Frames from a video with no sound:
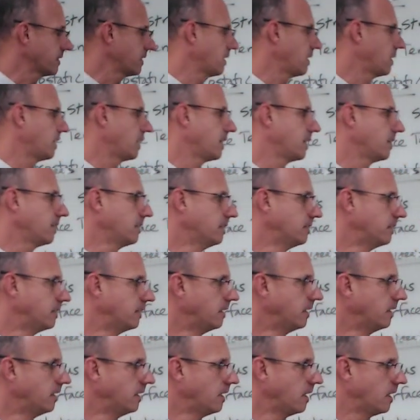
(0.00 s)
law,
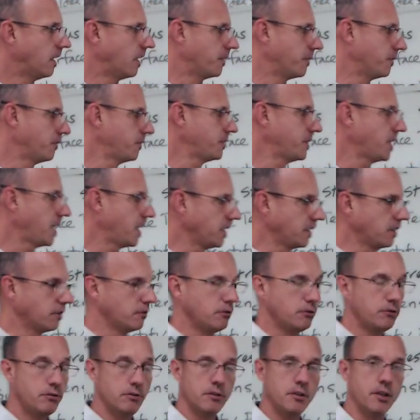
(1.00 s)
understanding
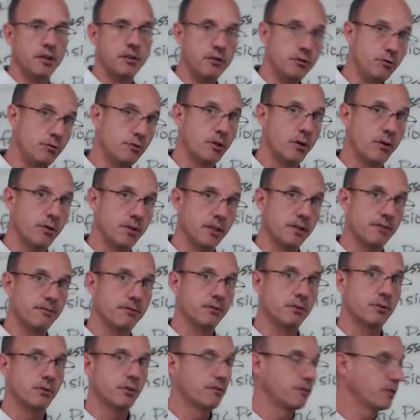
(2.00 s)
a Newtonian
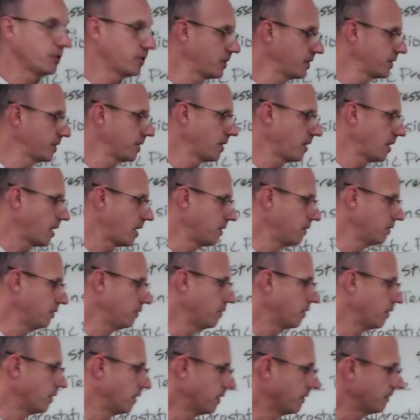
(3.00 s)
fluid versus a
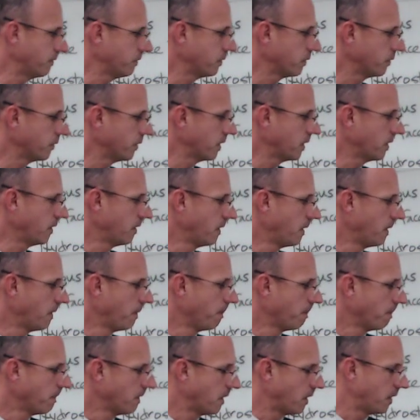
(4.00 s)
non-Newtonian fluid,
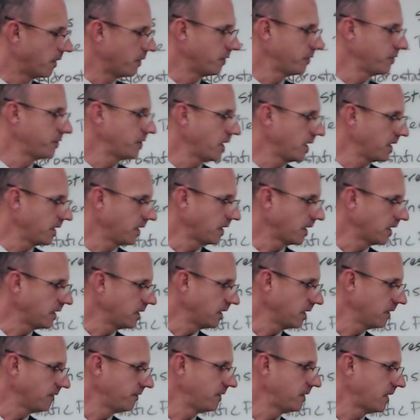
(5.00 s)
understanding the
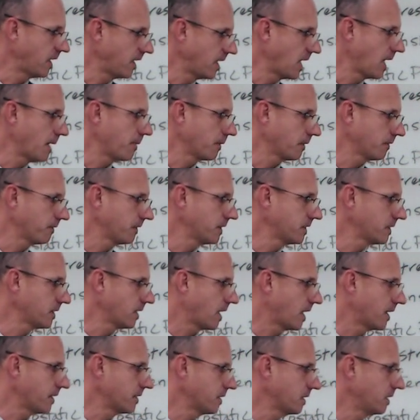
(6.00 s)
idea of dynamic
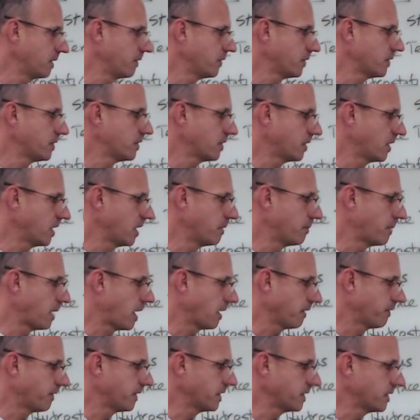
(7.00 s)
viscosity versus
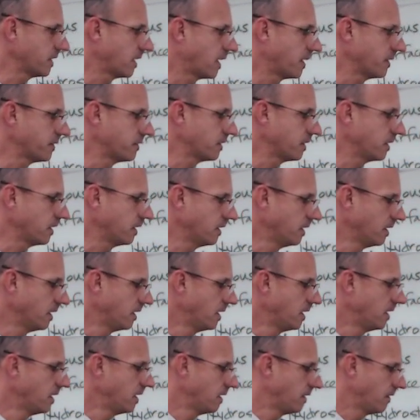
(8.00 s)
kinematic viscosity,
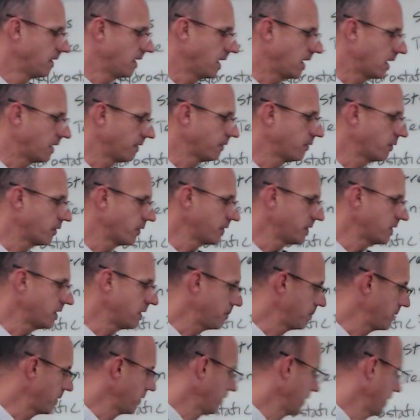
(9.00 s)
and of course the
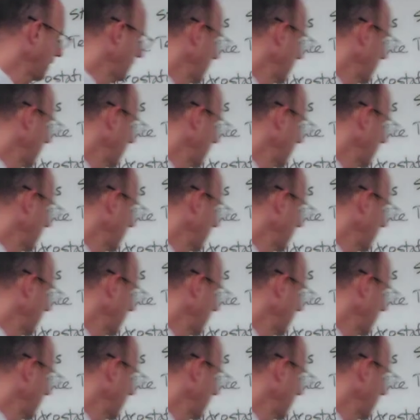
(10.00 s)
ability